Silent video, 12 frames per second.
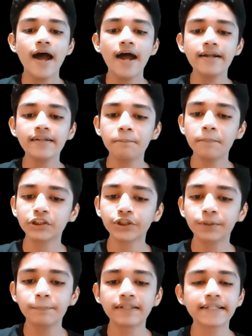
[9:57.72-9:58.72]
and the
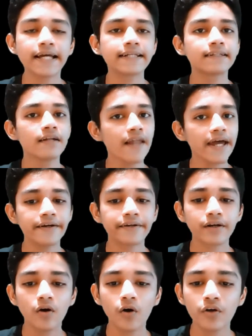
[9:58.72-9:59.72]
bishop besides the knight.
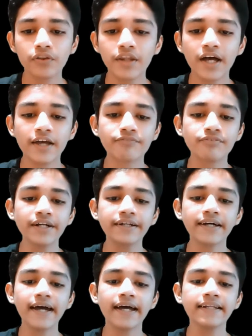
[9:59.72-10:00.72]
on the
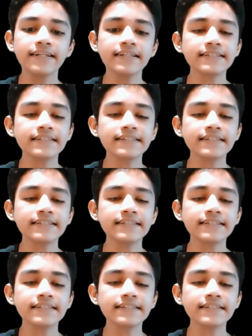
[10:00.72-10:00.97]
f8 and